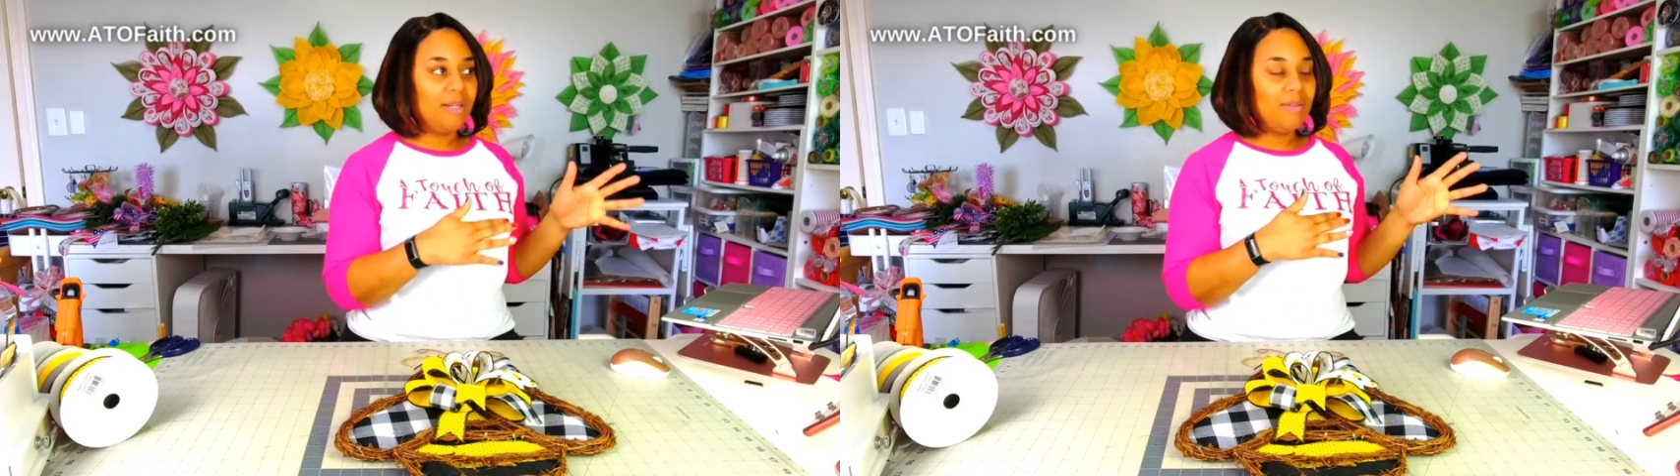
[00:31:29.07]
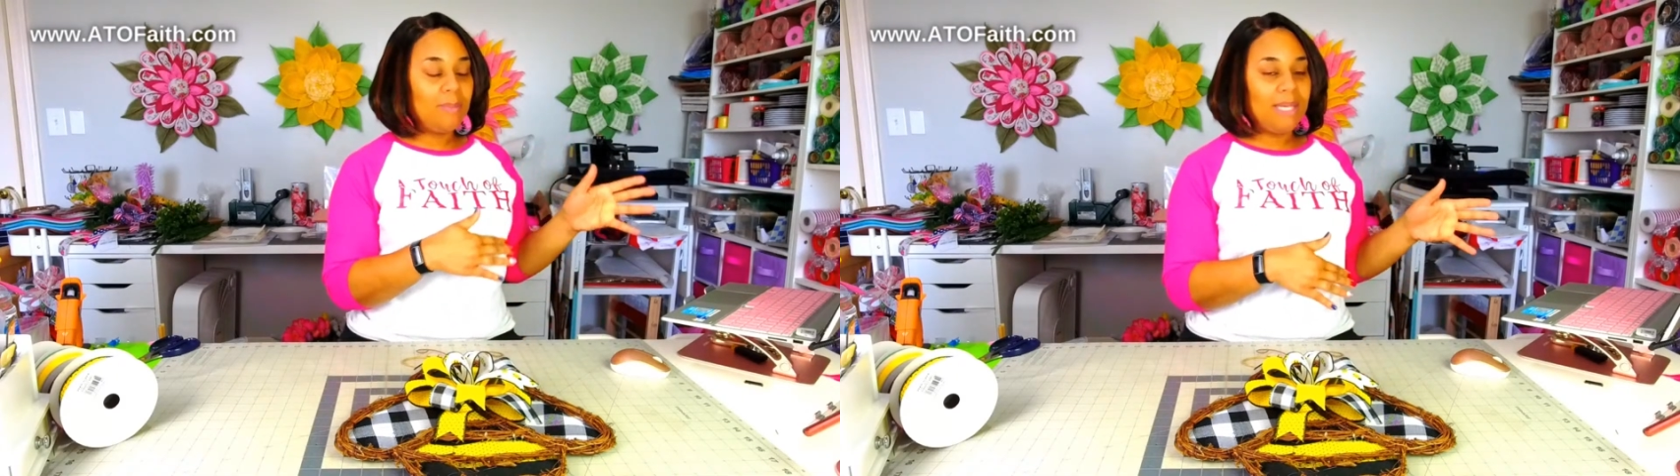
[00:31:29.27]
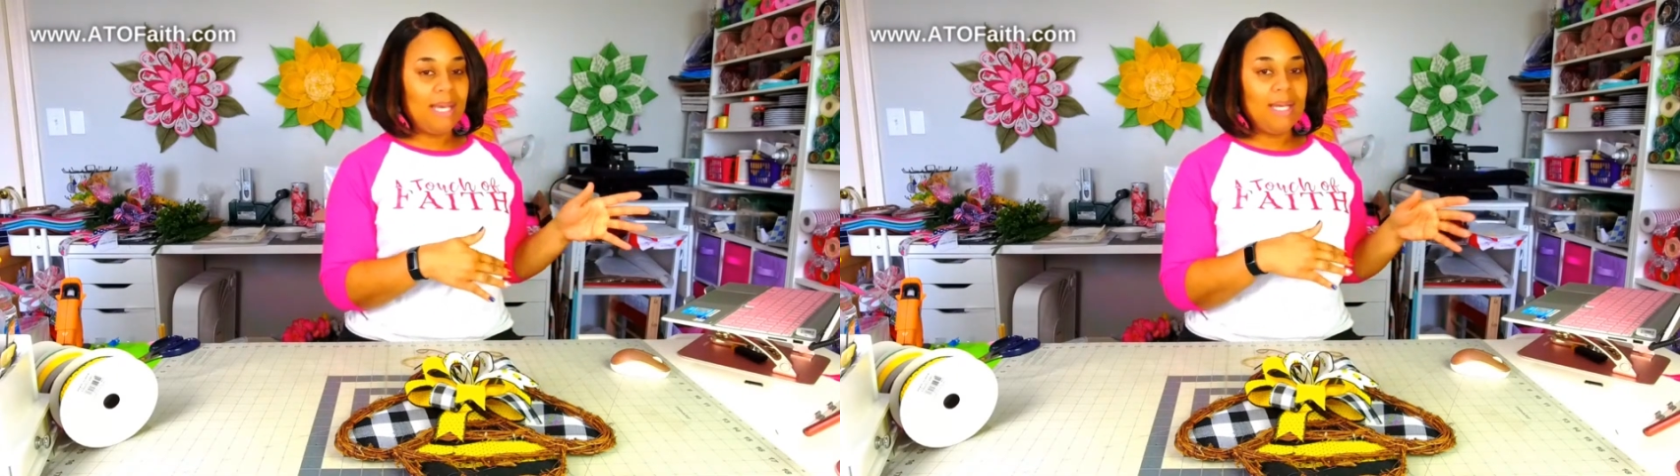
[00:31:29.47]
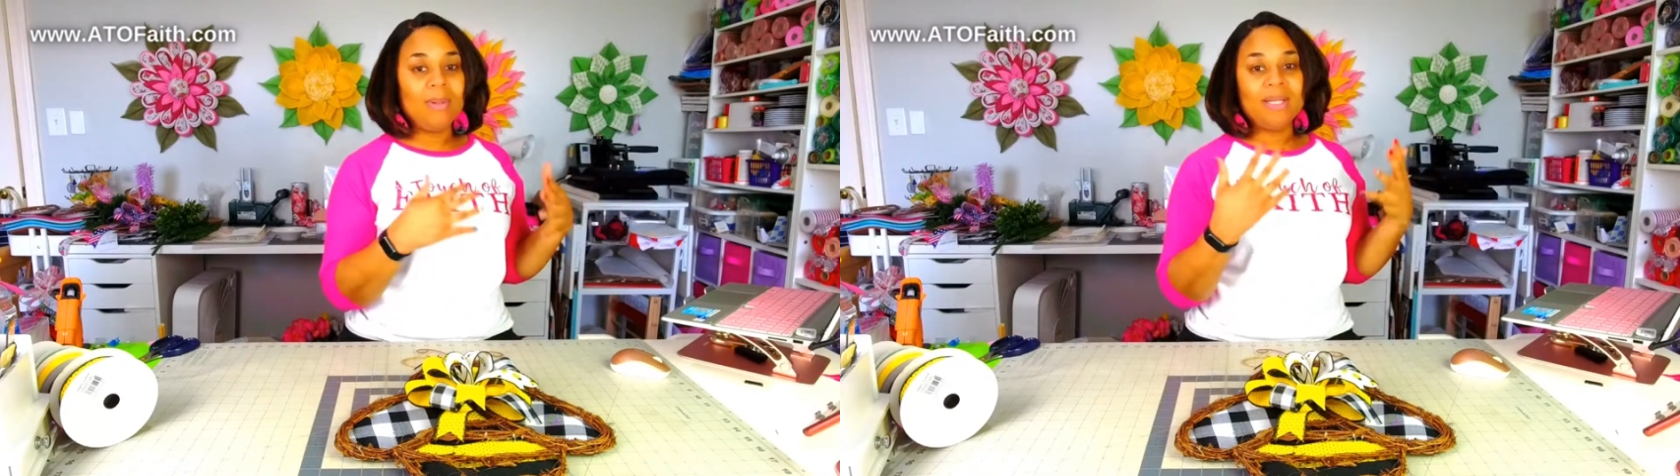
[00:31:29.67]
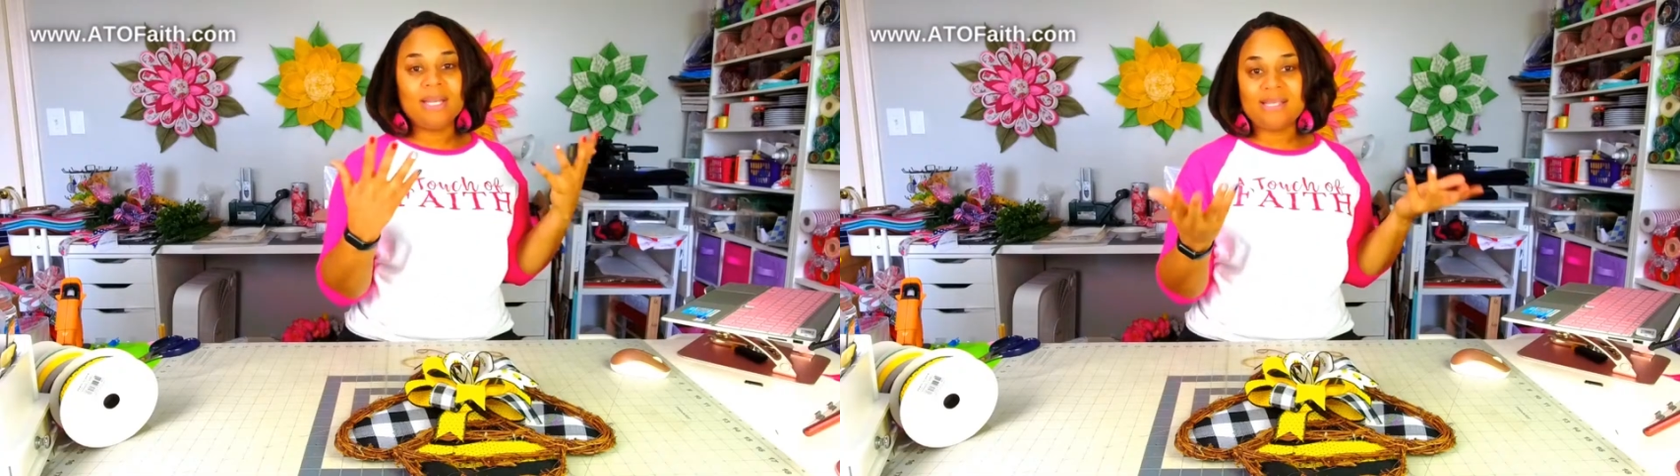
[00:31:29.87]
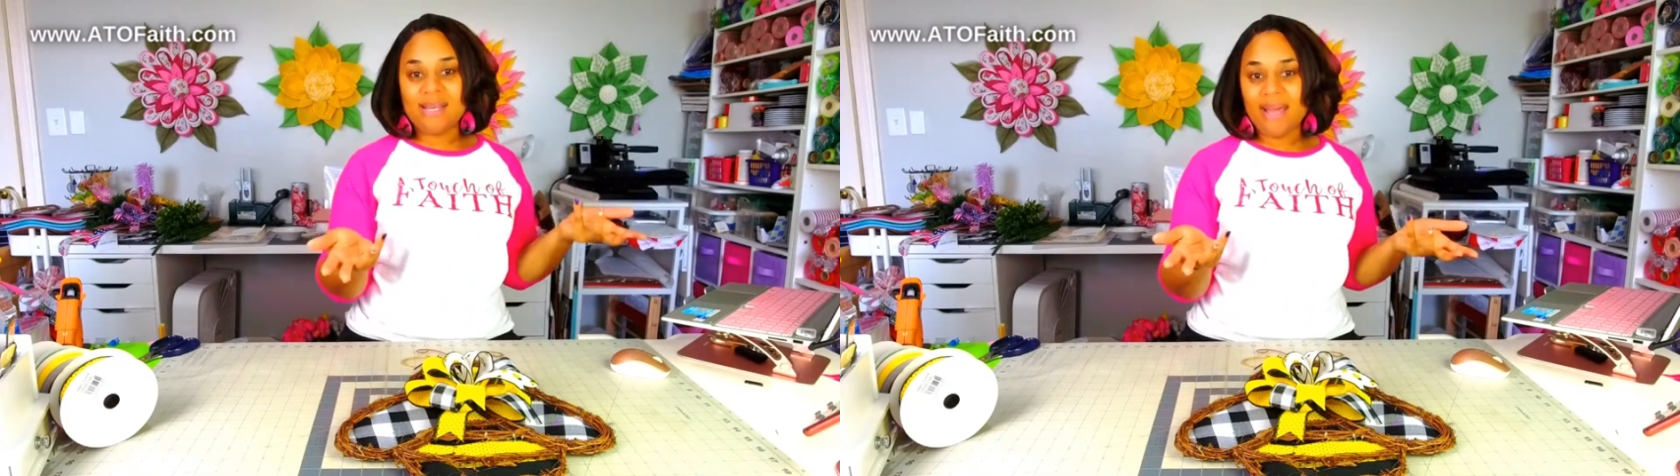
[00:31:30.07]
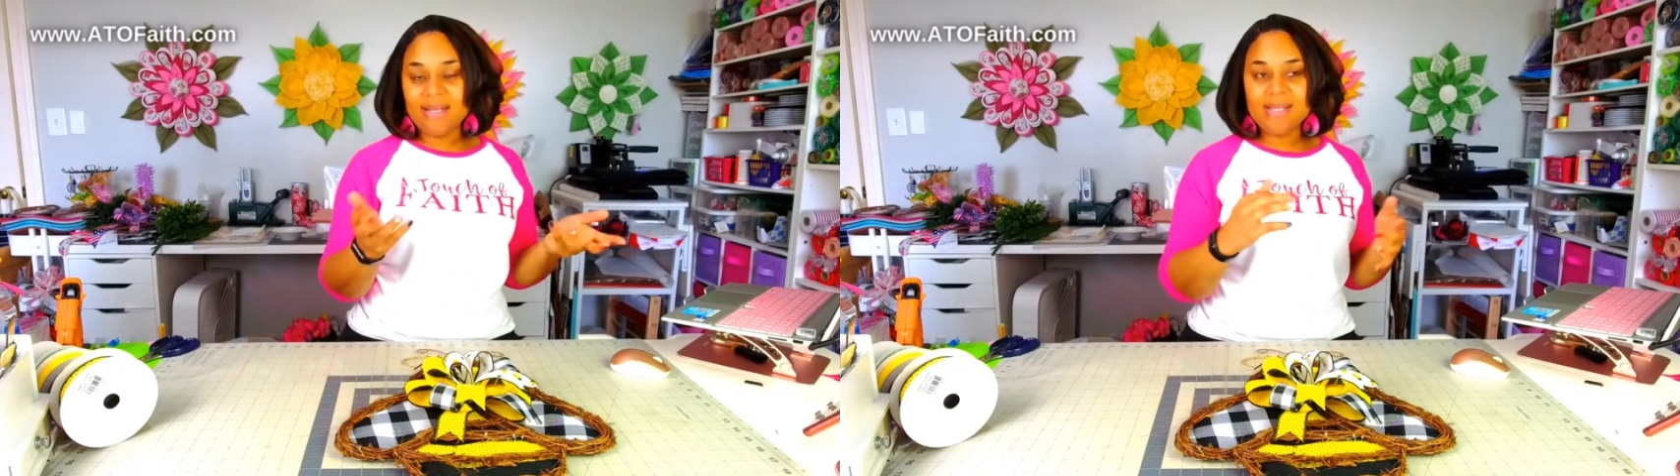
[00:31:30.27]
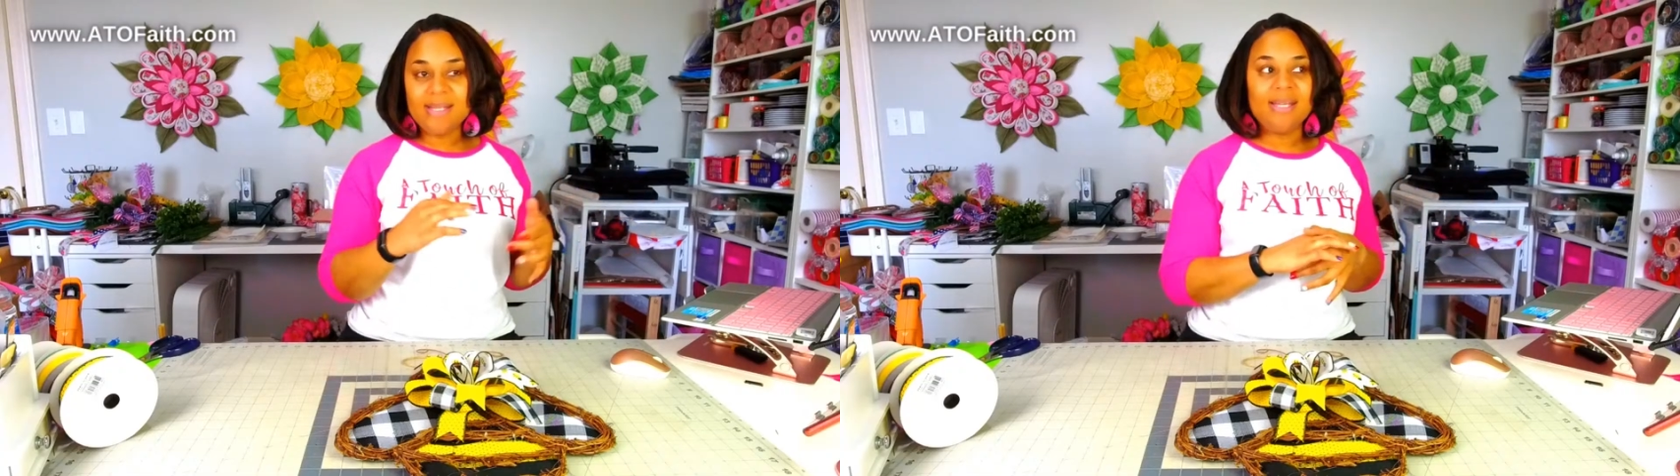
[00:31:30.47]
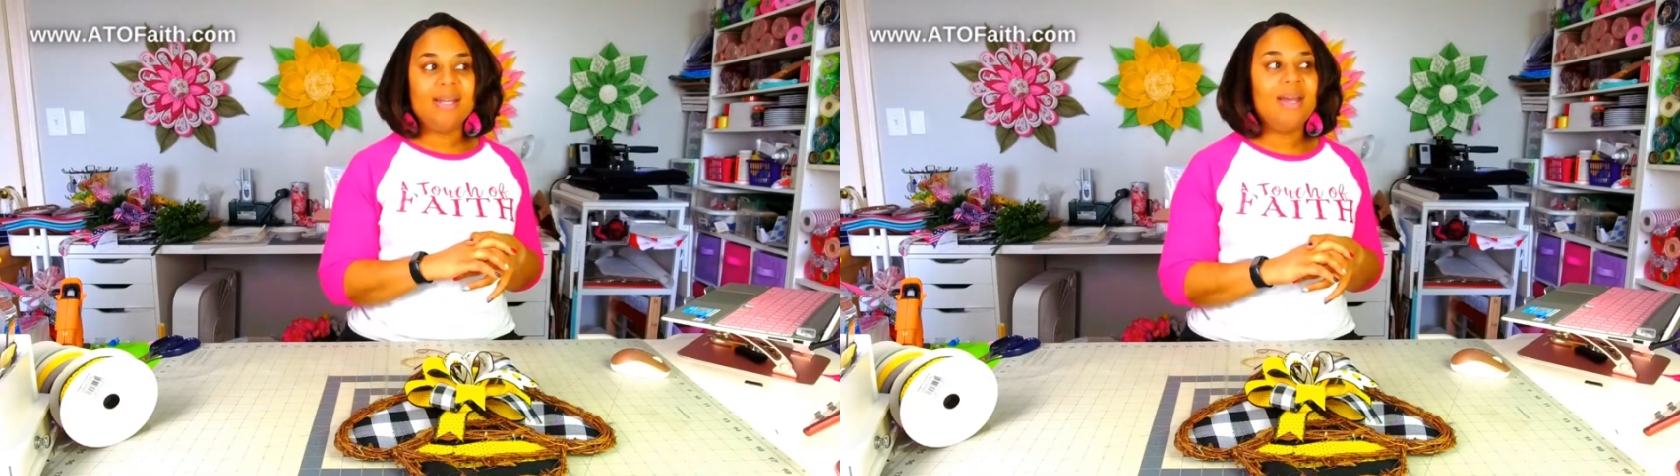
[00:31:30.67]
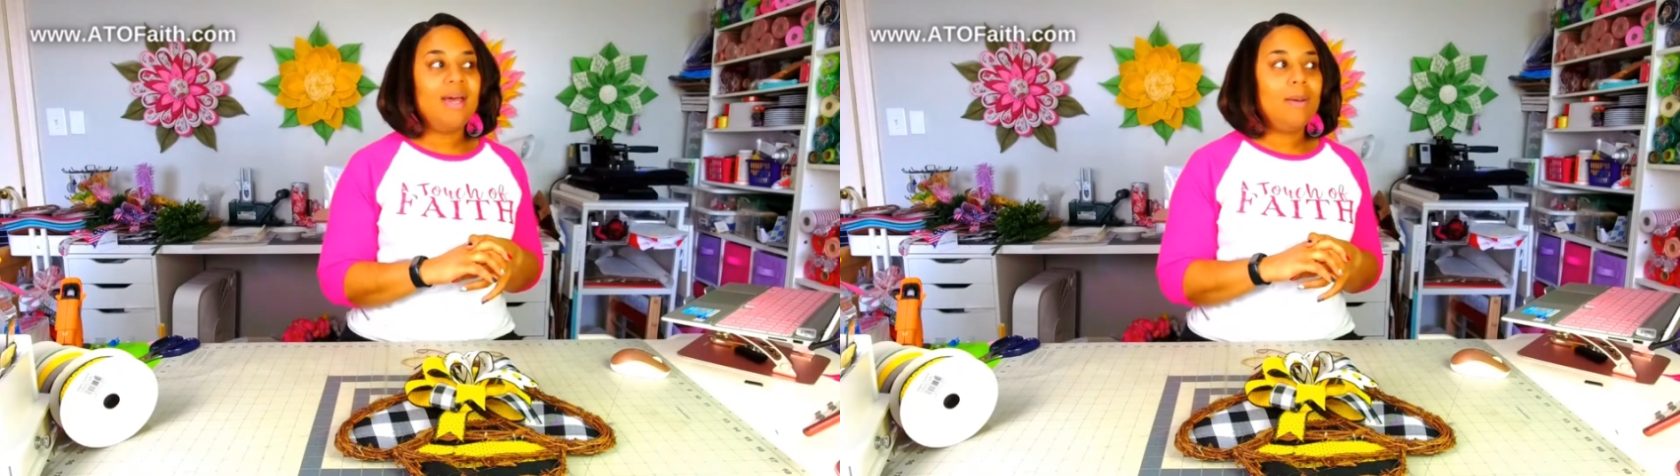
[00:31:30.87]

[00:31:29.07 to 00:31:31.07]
in the beginning, but let's say I did.